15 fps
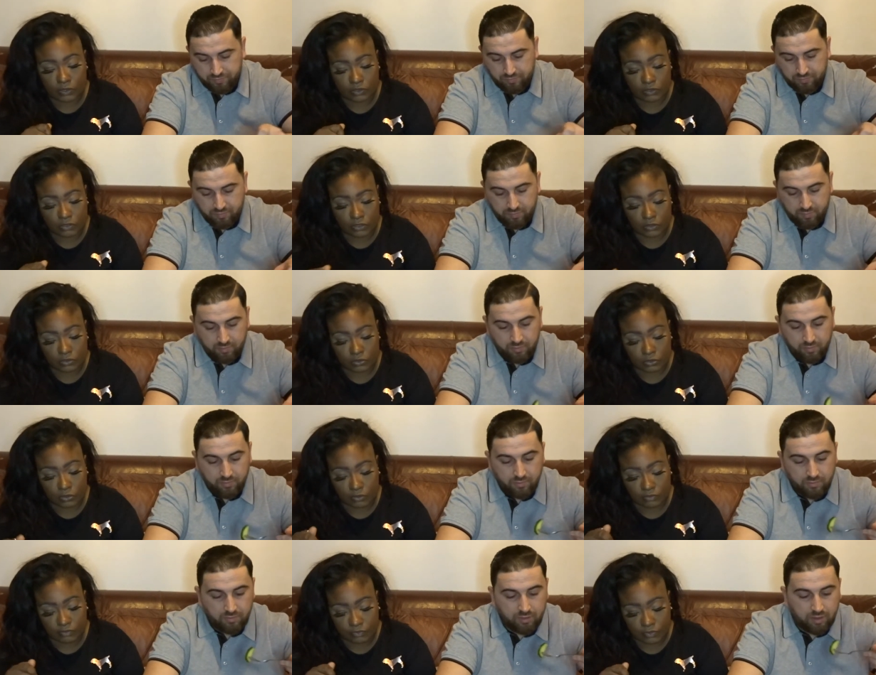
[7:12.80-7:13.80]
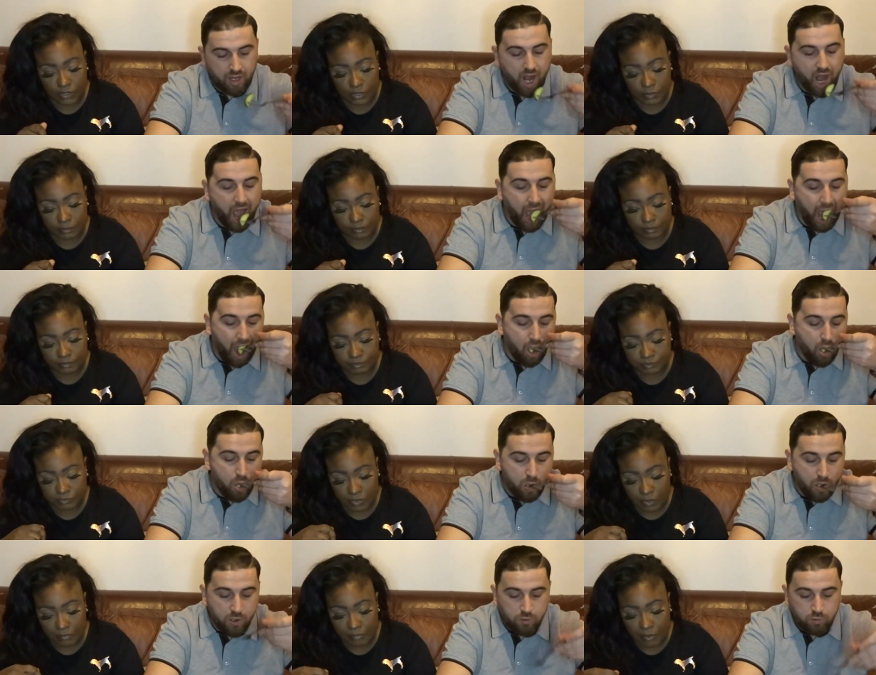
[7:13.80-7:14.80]
Speaker 1: on those sort of um,
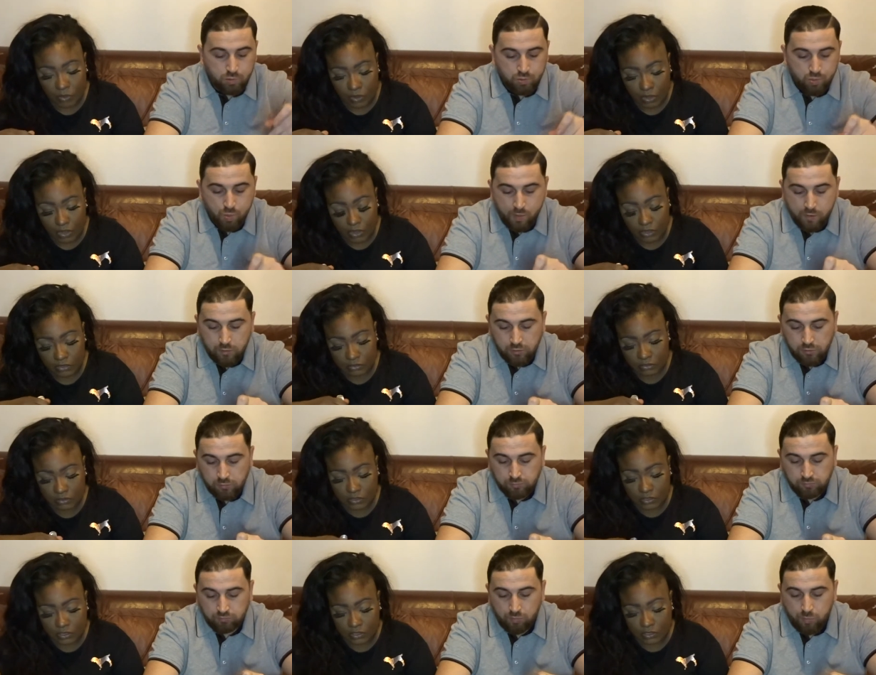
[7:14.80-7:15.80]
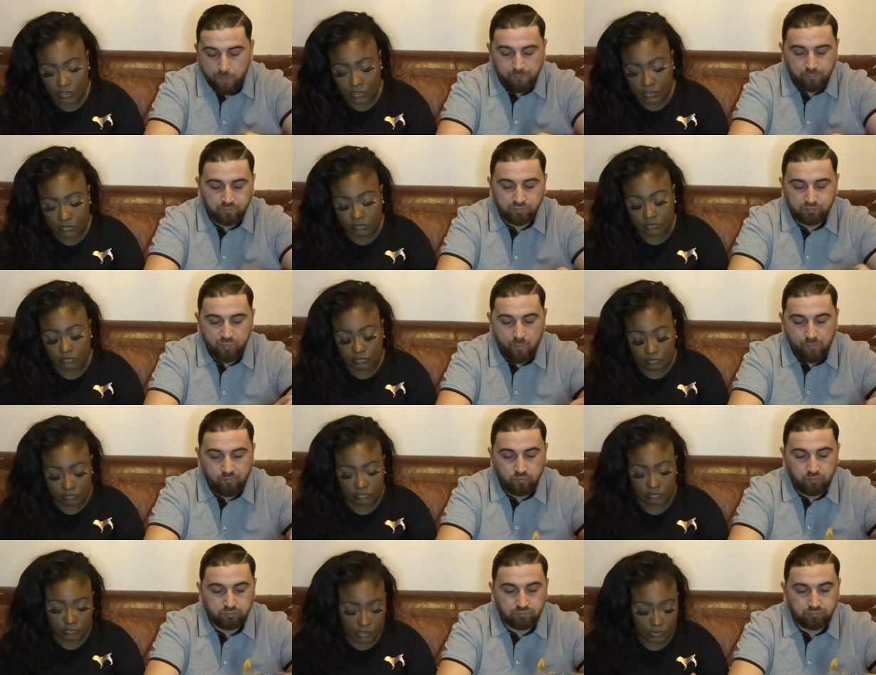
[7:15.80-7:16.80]
motor. Mm
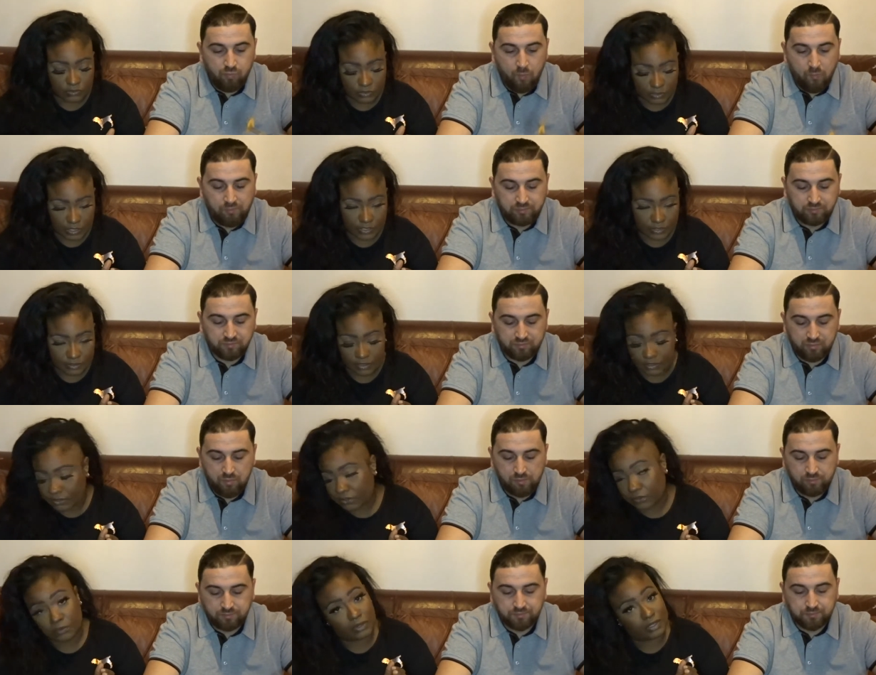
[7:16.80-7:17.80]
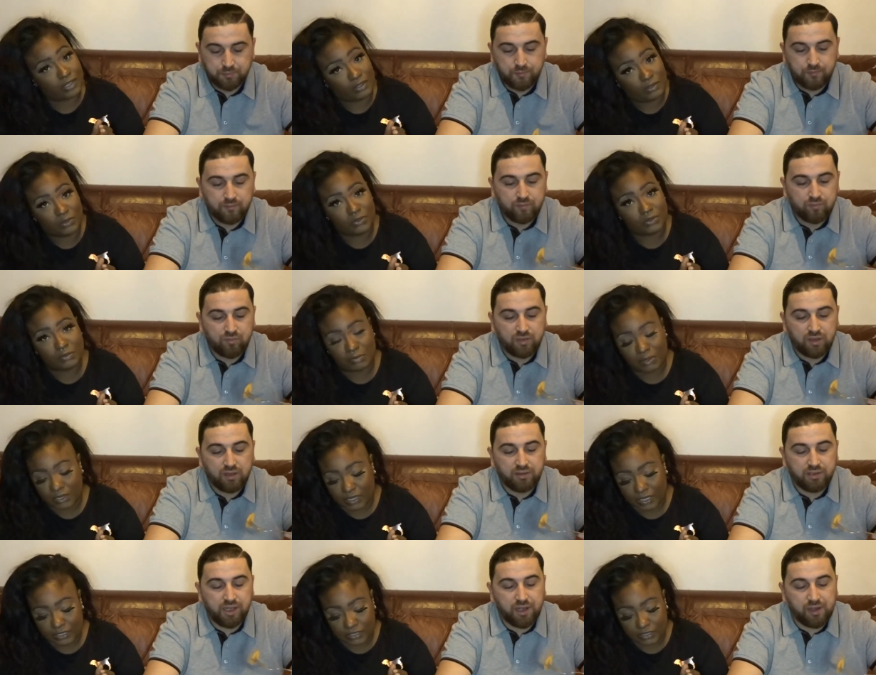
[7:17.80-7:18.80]
-hmm. What I was saying, I don't know what they're called,
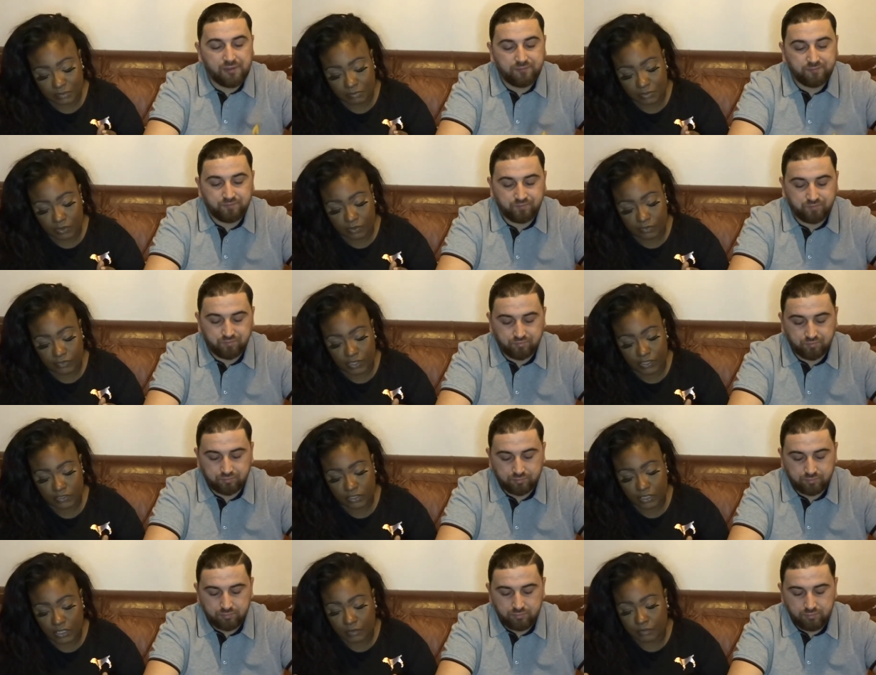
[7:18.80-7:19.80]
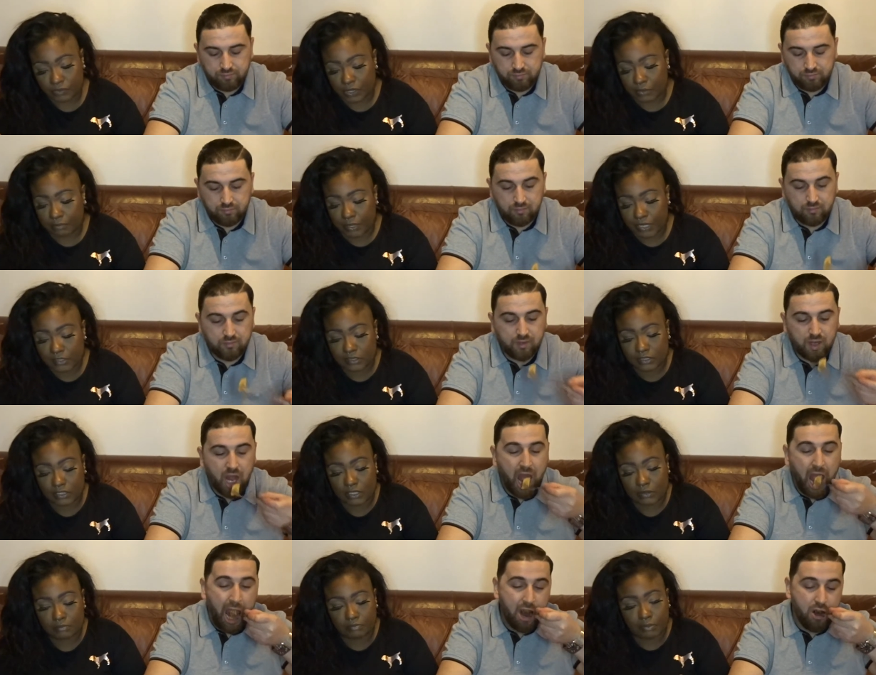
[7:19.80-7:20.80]
but like yeah. these motor thing. And
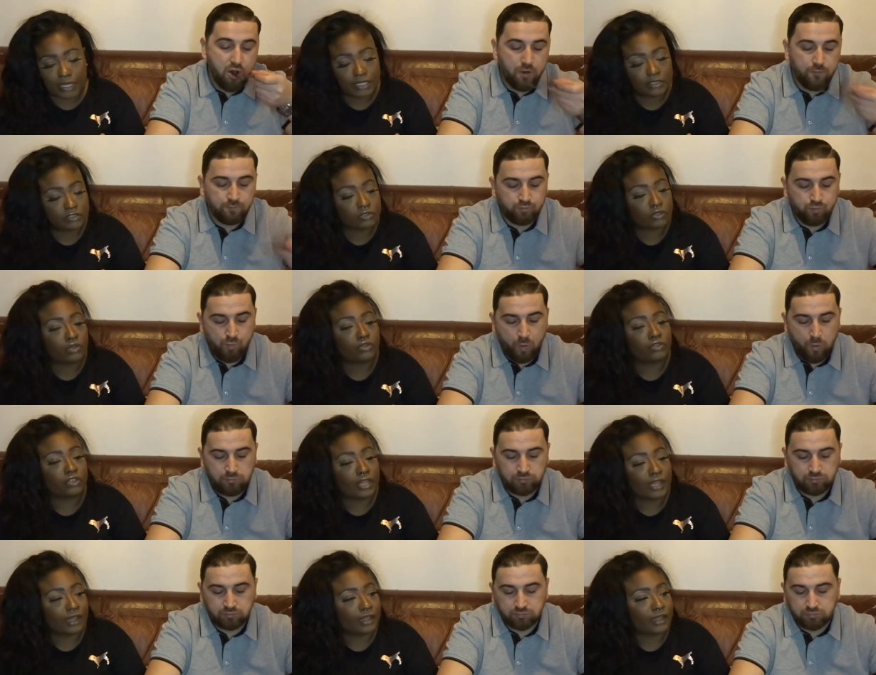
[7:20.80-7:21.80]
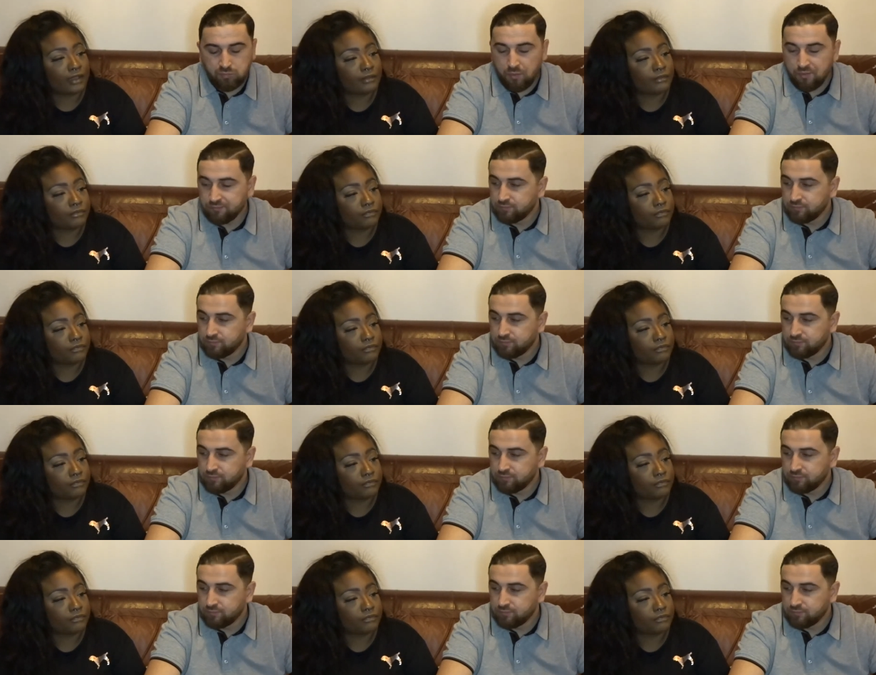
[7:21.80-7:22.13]
basically, based on that,